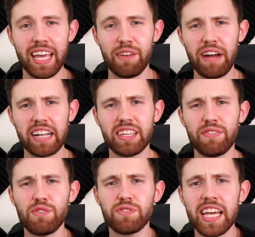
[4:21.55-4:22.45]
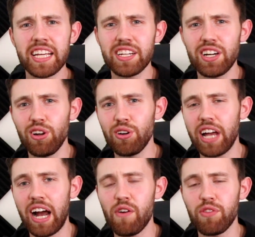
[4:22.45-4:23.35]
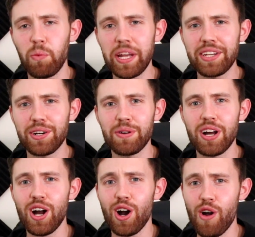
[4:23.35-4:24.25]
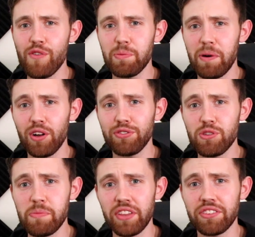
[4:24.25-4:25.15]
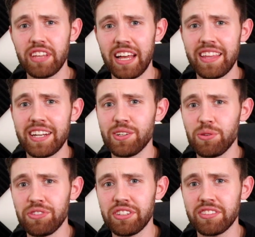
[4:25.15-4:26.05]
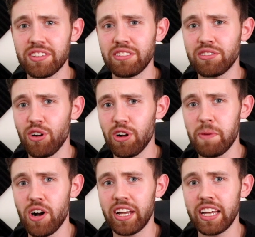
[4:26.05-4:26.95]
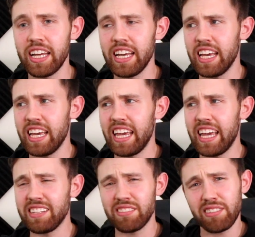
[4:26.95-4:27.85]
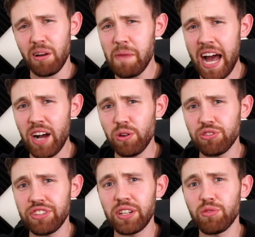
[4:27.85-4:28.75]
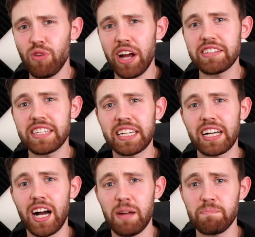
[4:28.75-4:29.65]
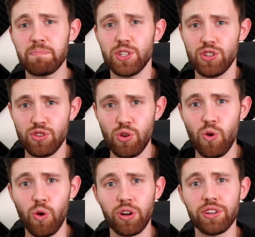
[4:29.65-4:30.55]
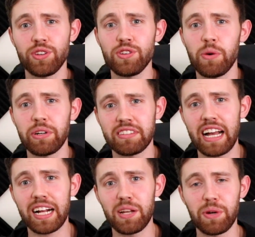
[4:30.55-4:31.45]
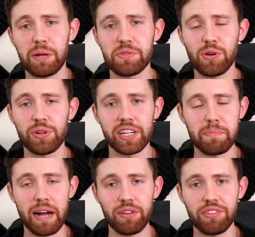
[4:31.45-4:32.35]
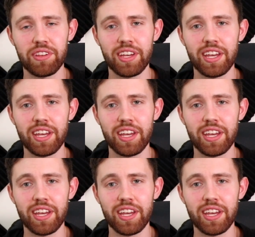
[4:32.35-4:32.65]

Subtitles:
In fact, if you've taken a look out of the window over the past few months and then noticed that the stock market is somehow still rising, I'm sure you know exactly what I'm talking about.